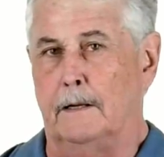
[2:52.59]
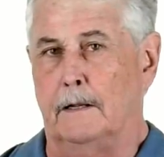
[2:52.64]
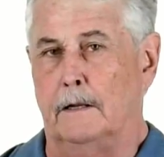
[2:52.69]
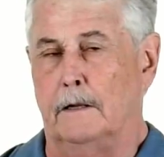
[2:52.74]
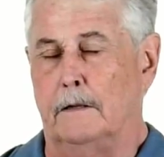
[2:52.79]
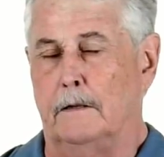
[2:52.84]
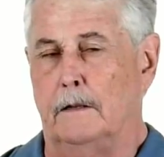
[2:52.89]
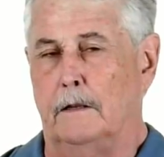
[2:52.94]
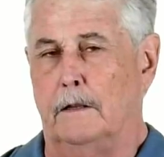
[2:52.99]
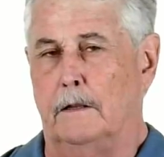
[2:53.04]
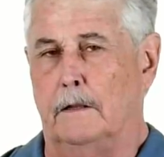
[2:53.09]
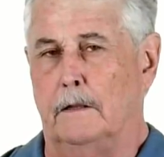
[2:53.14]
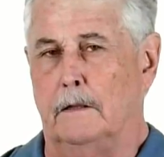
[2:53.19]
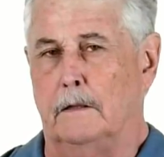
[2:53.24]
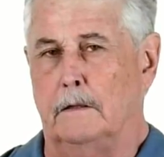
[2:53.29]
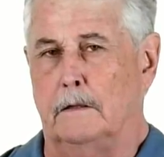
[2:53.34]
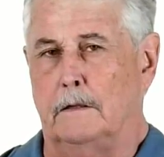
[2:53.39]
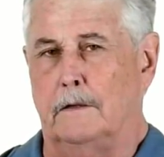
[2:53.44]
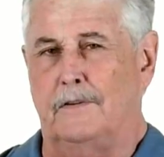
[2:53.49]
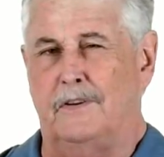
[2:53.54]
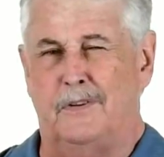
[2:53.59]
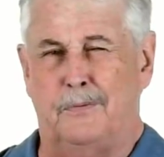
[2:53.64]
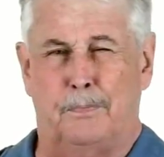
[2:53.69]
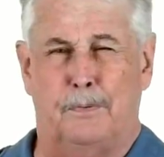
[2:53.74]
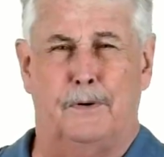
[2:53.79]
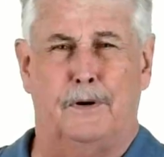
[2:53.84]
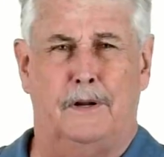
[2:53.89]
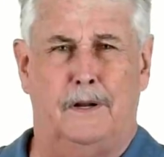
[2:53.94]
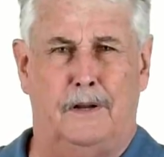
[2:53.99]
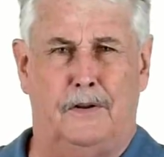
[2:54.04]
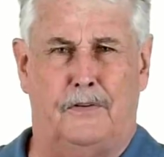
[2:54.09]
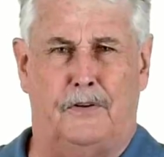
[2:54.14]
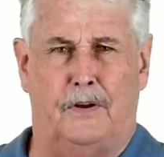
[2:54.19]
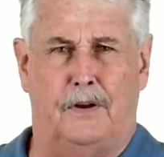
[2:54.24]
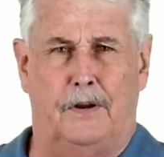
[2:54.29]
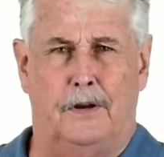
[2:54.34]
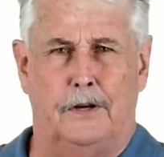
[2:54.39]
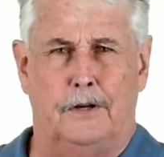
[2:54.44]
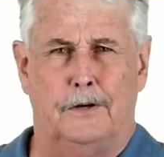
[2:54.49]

that this is pretty easy.